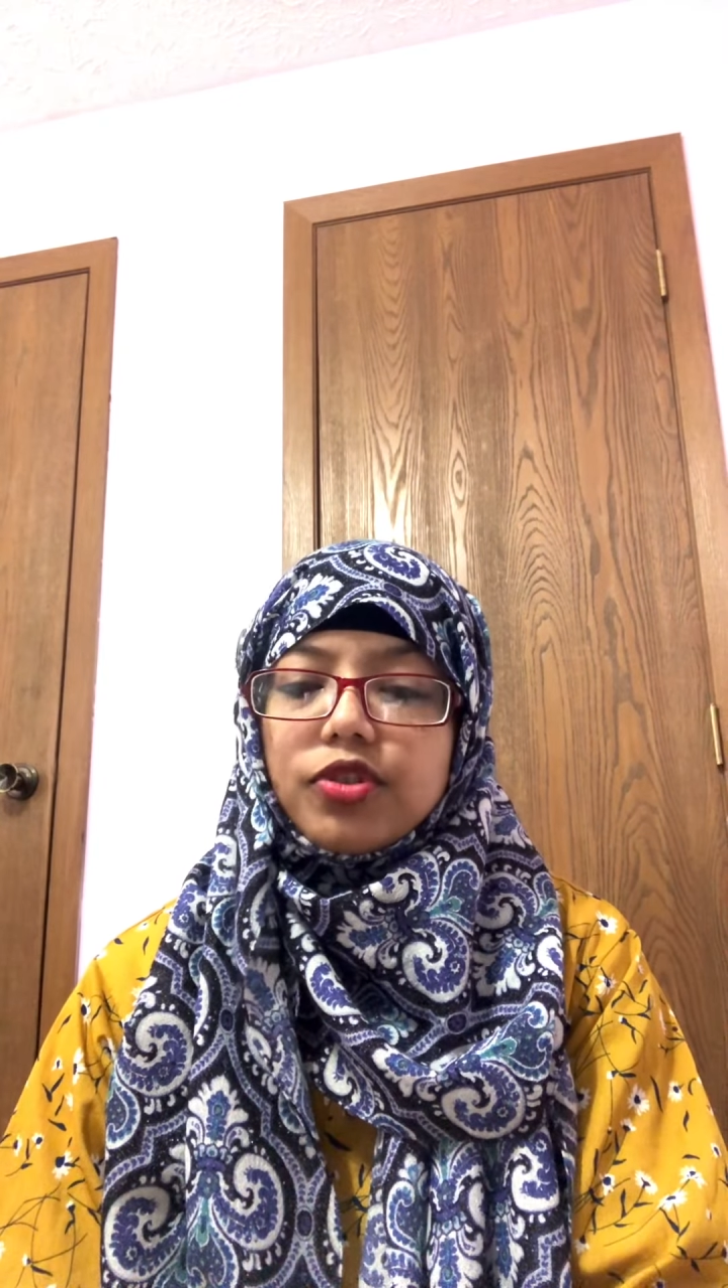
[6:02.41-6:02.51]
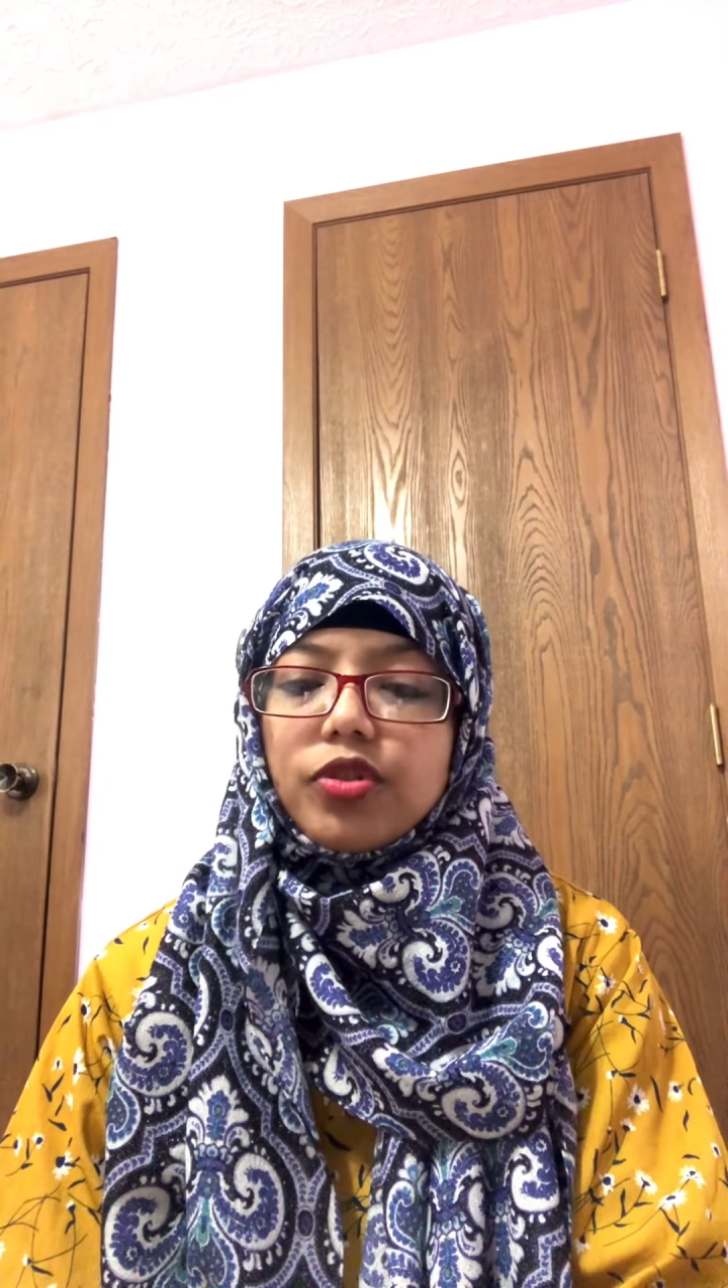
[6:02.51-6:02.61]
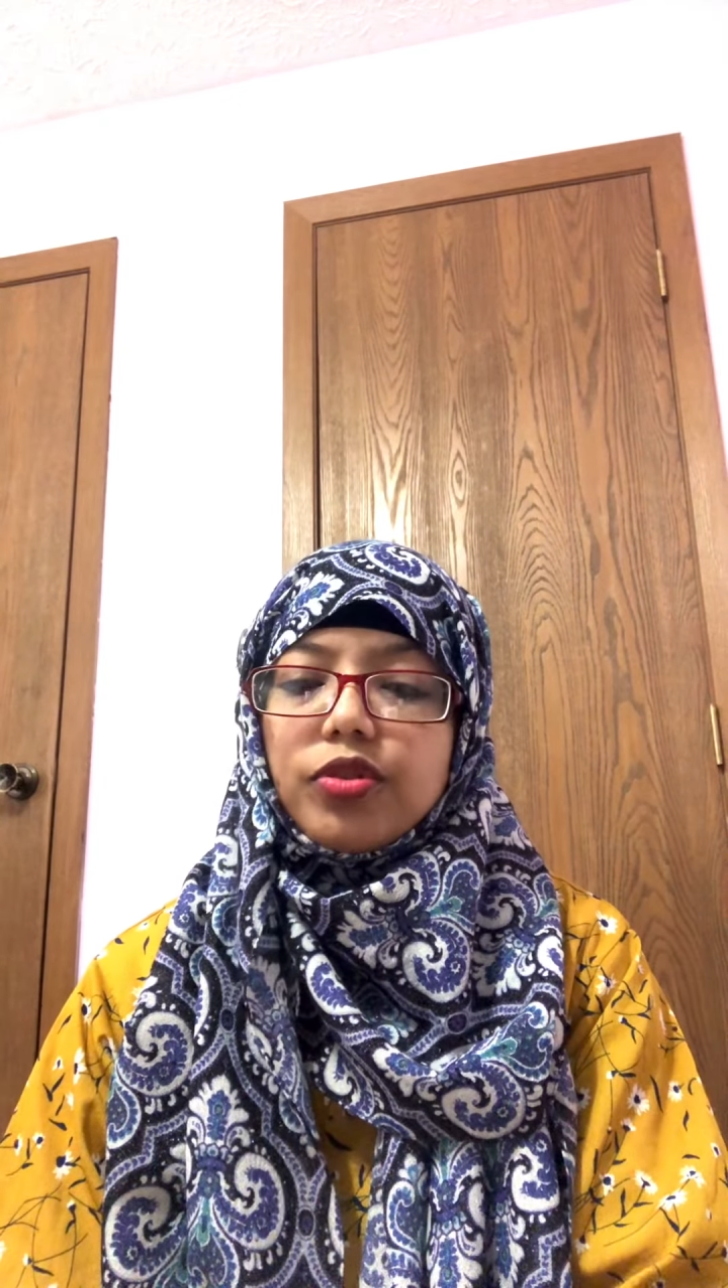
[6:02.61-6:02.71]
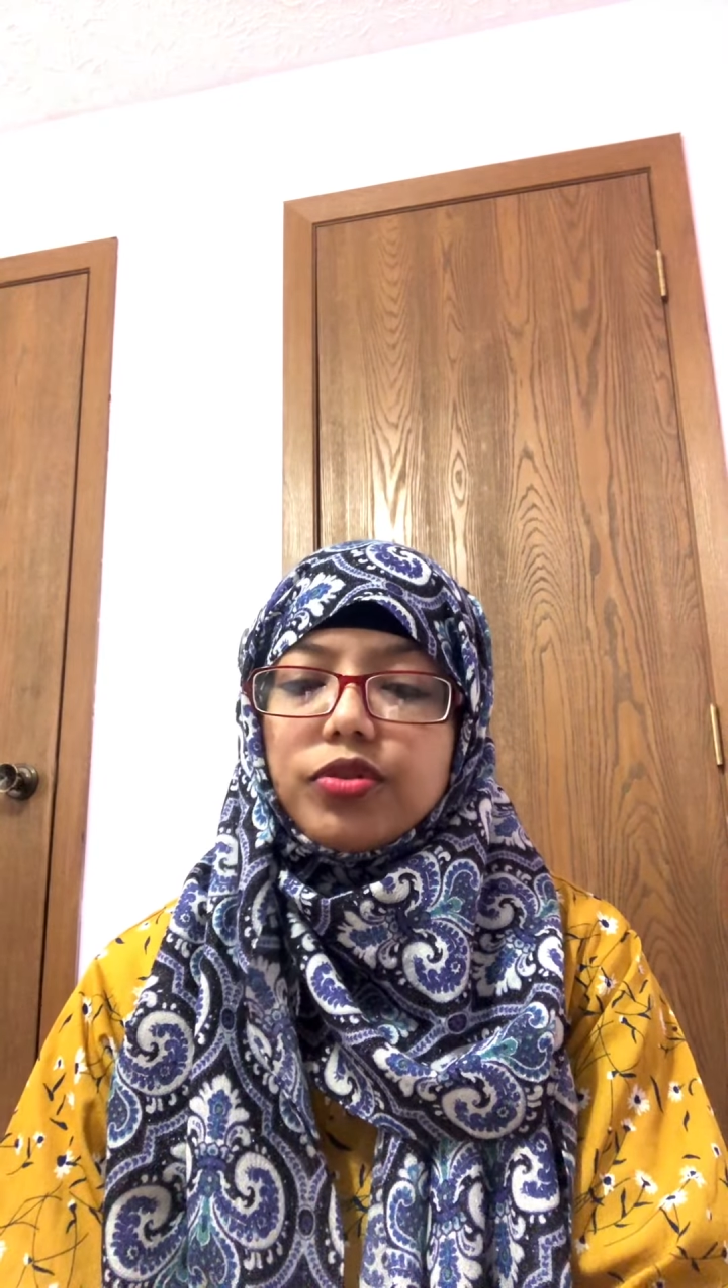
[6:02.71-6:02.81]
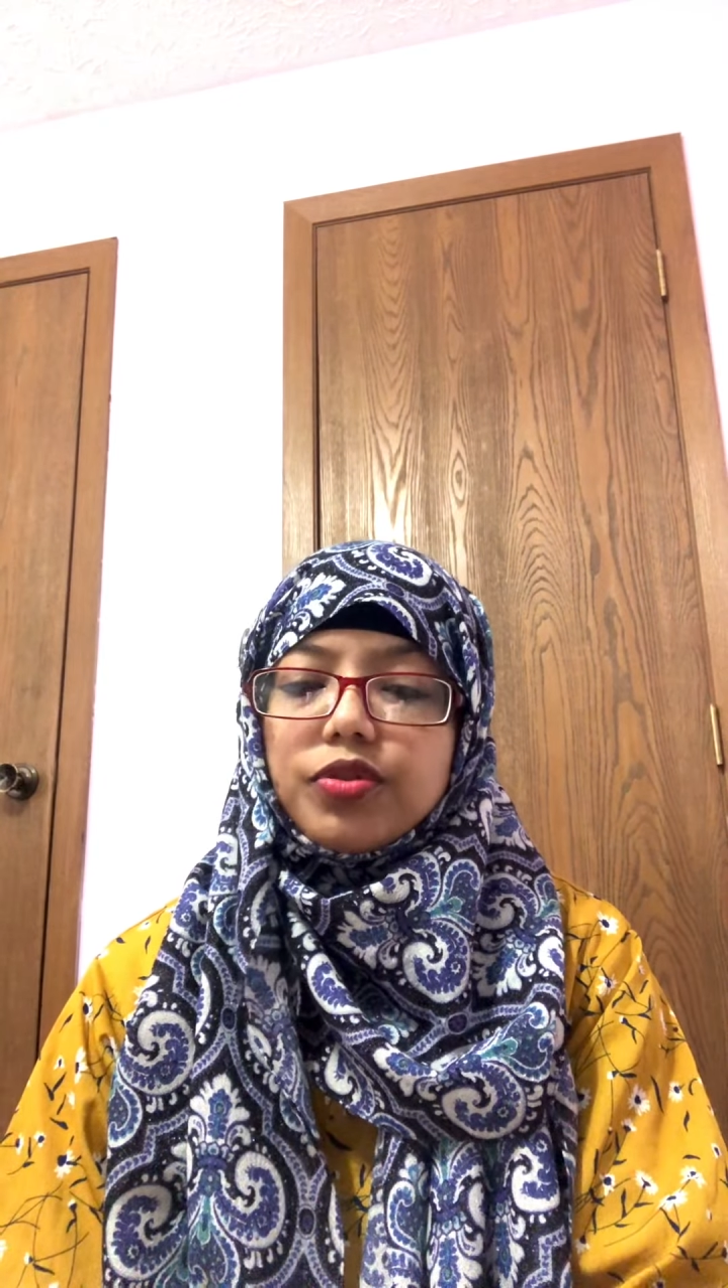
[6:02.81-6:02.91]
to
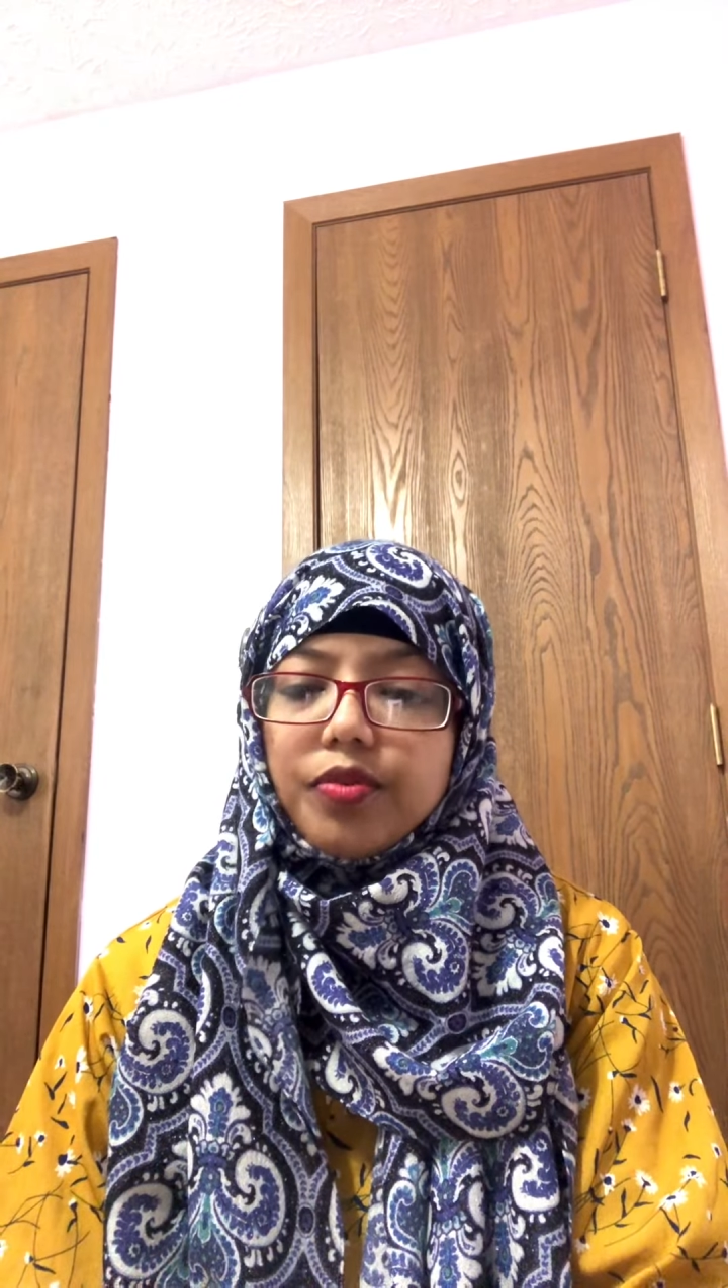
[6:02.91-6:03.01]
lose